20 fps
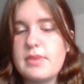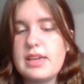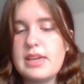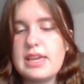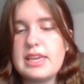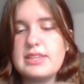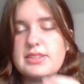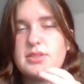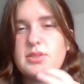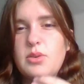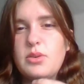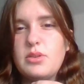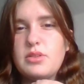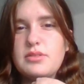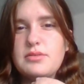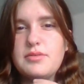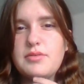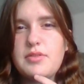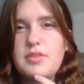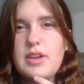It's sort
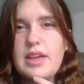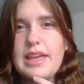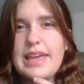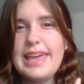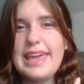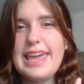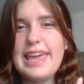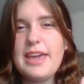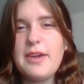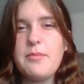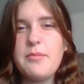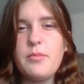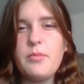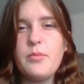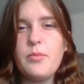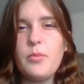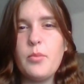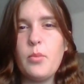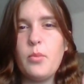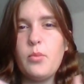of
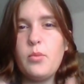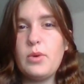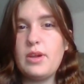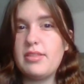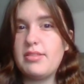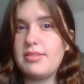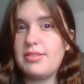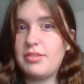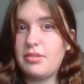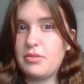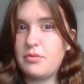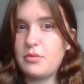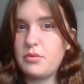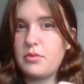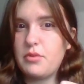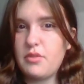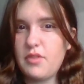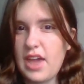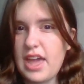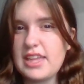him with
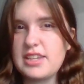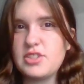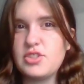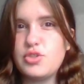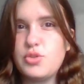revenge,